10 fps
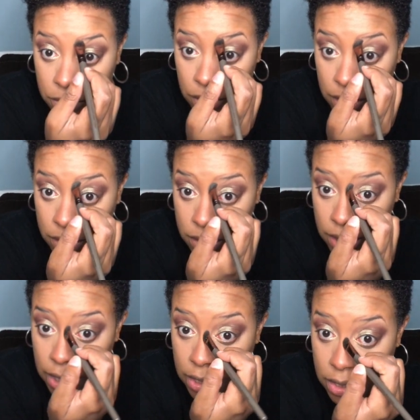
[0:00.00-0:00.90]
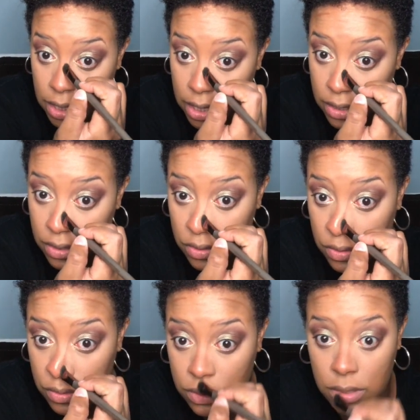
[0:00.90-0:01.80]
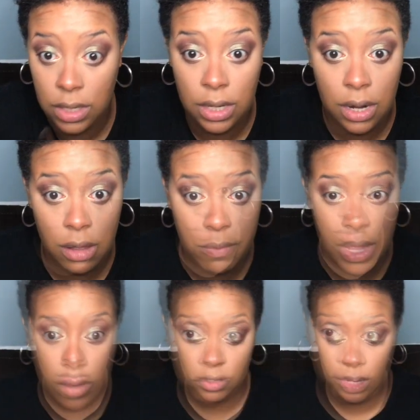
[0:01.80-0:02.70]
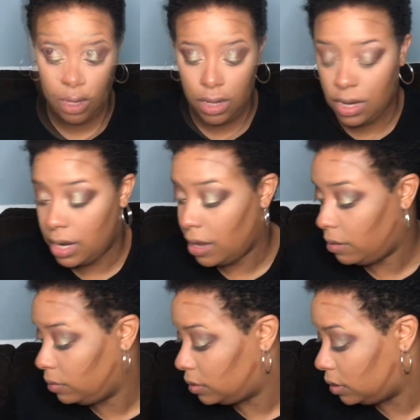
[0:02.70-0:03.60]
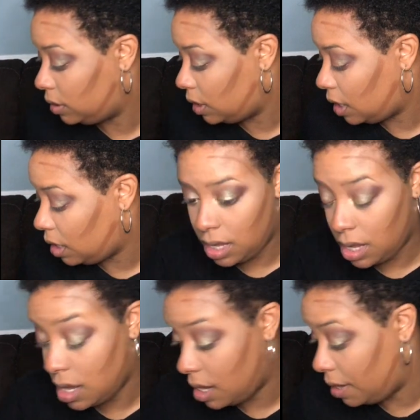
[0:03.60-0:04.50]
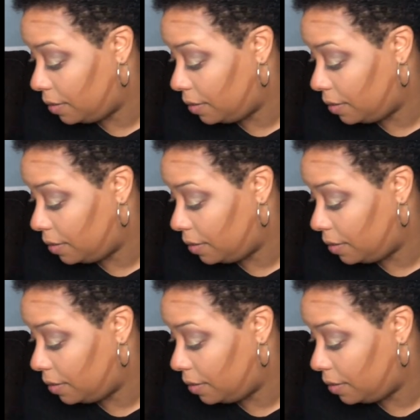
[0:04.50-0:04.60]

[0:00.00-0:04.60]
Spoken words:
Try to snatch that nose a little bit. Now I'm going to take a